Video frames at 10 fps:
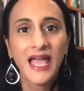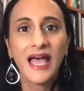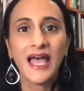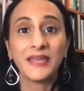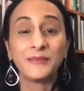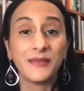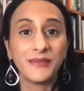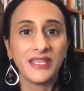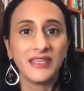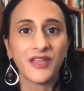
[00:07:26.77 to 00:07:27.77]
and maybe
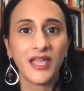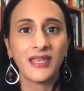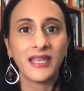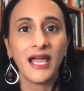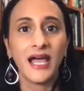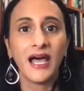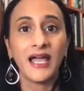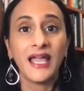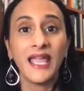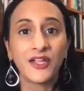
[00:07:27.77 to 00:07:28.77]
even uh,
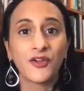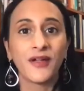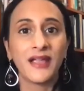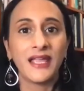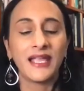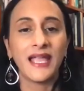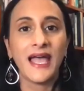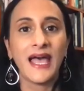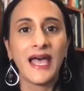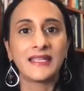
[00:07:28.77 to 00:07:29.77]
anchoring
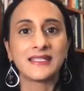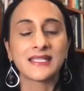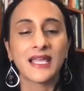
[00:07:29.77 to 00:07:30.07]
and,